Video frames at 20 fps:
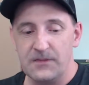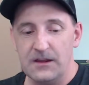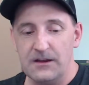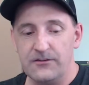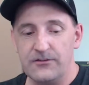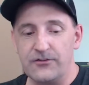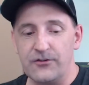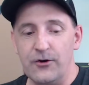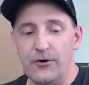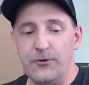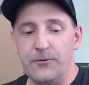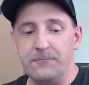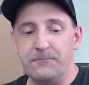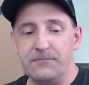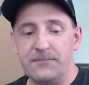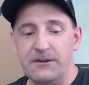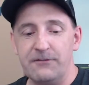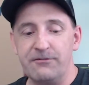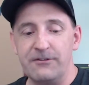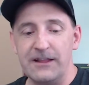So
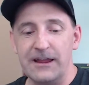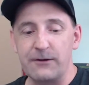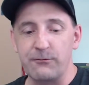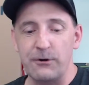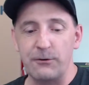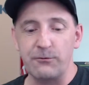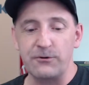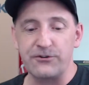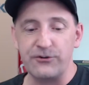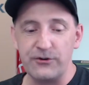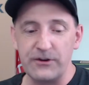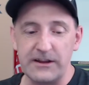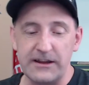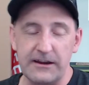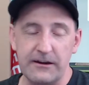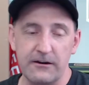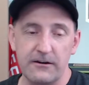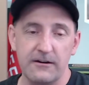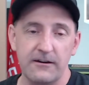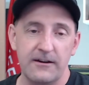if you like what we're doing
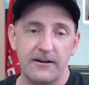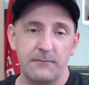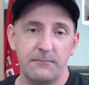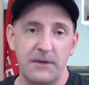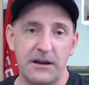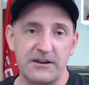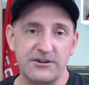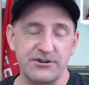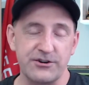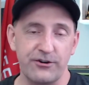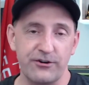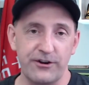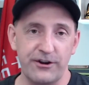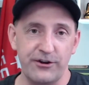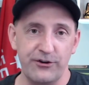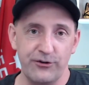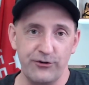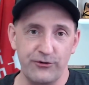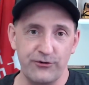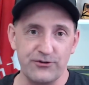here, make sure
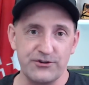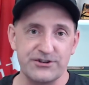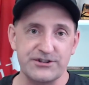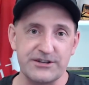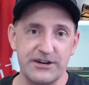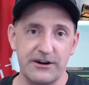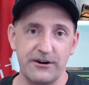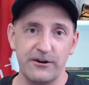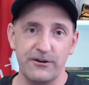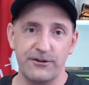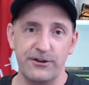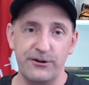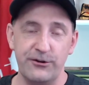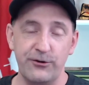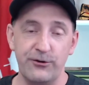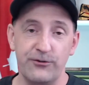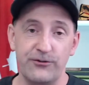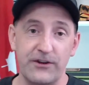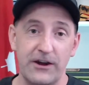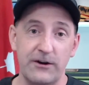you share the
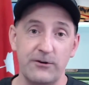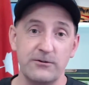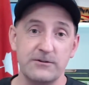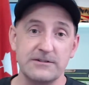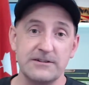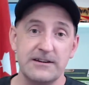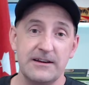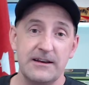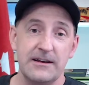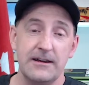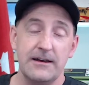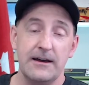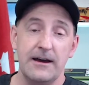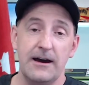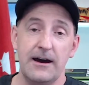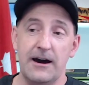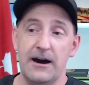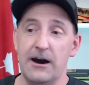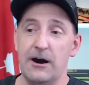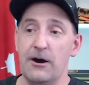news out.
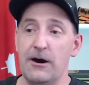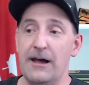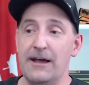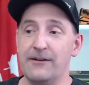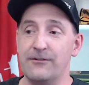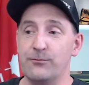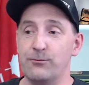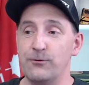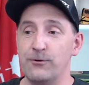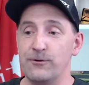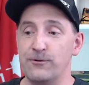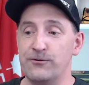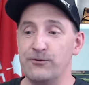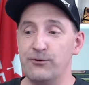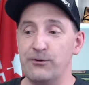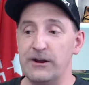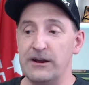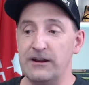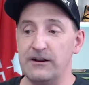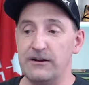Uh, as we're
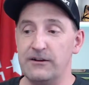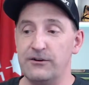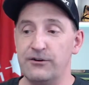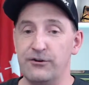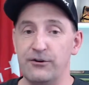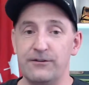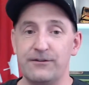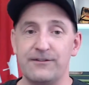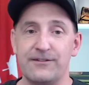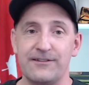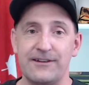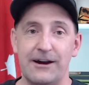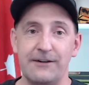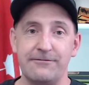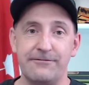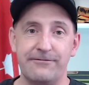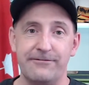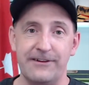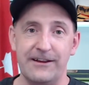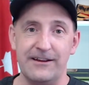doing good
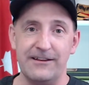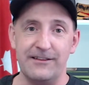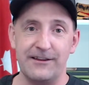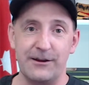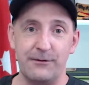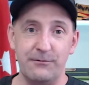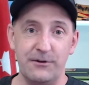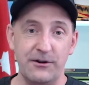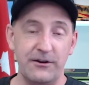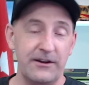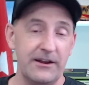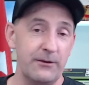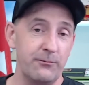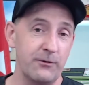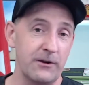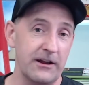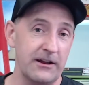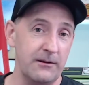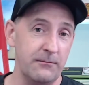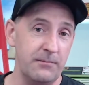stuff in the community,
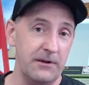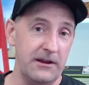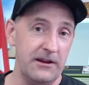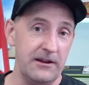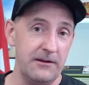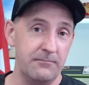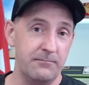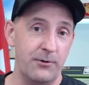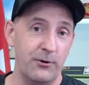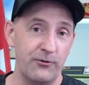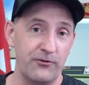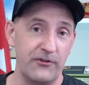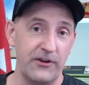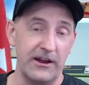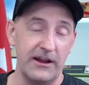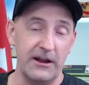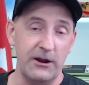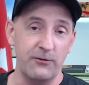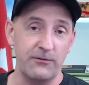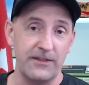we're going to be posting
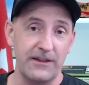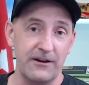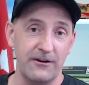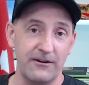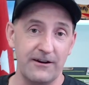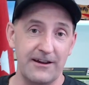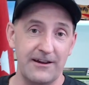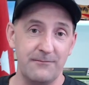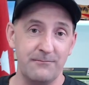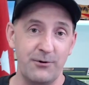it out there and